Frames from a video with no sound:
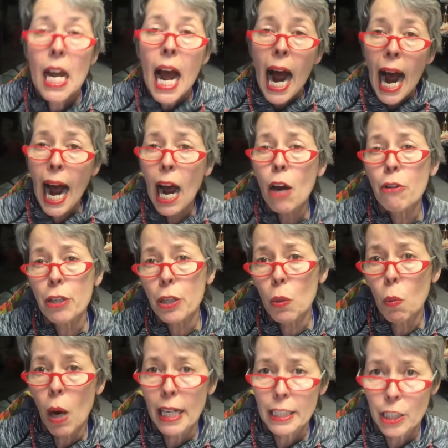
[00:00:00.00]
How do you
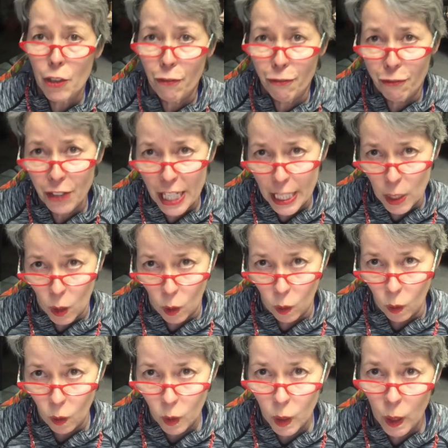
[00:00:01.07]
want to feel
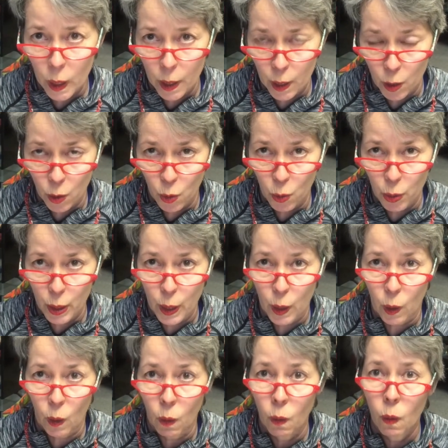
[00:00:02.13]
in the new year
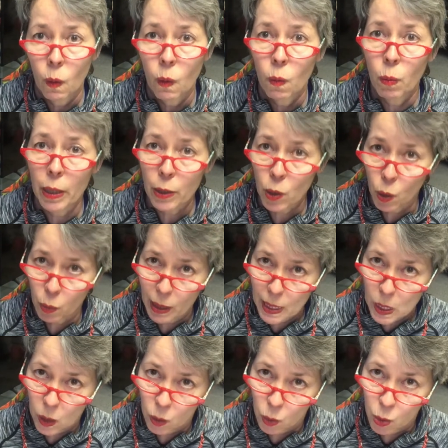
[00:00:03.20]
with your
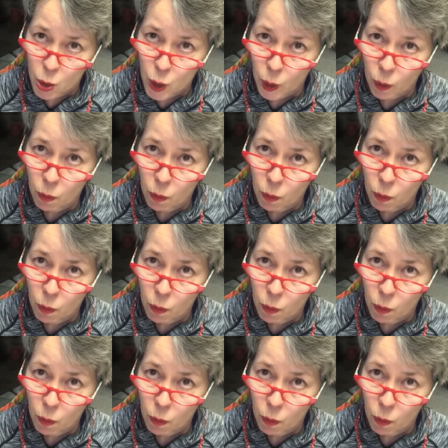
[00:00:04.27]
resolution?